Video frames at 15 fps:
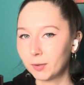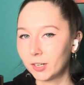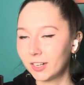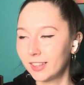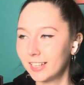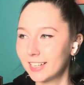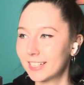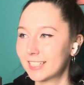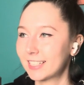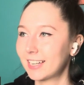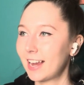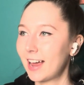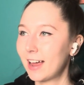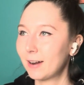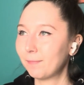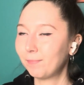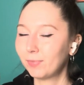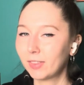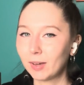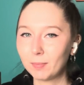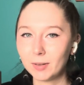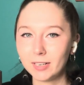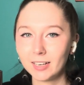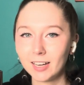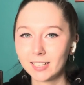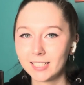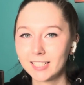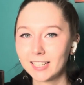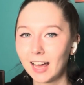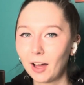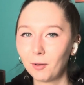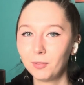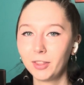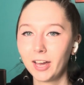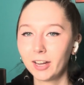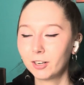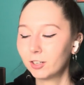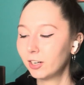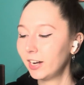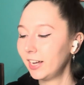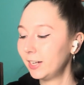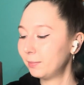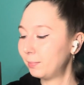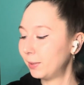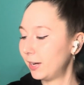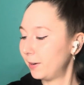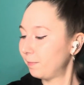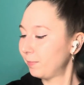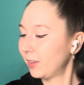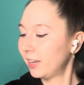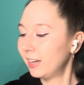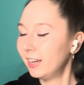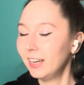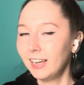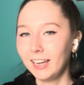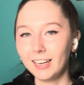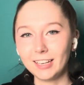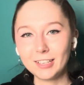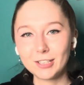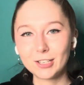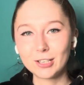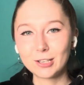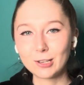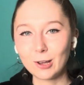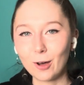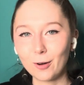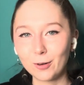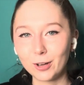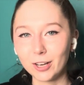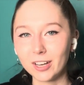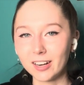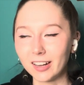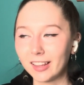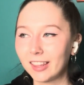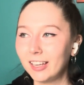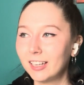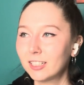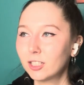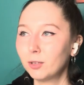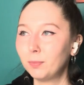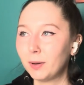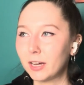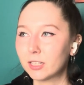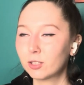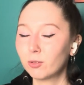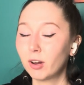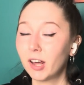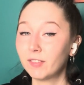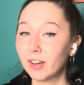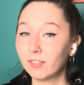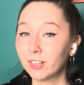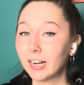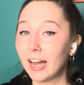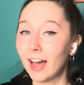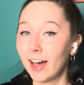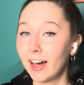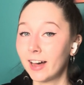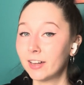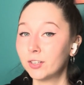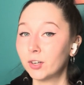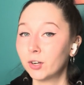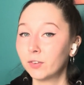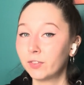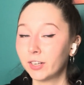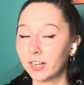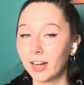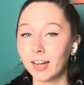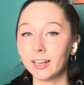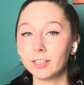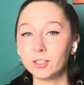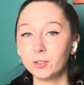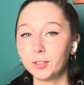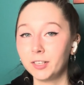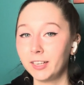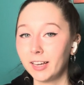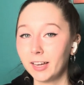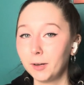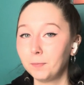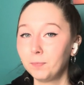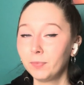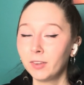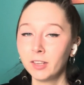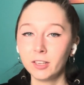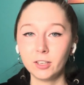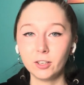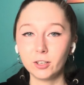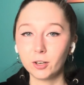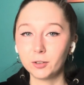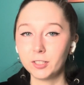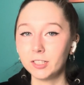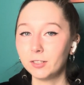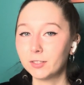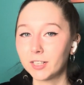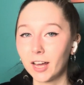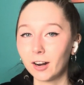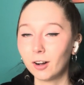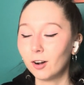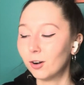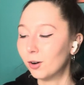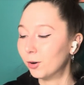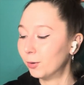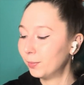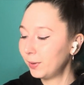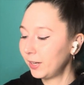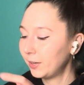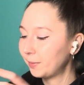in this, and that might not sound that great, but it is so good. I think it's the best one I've ever had out of the kinds you can get, you know, to use at home.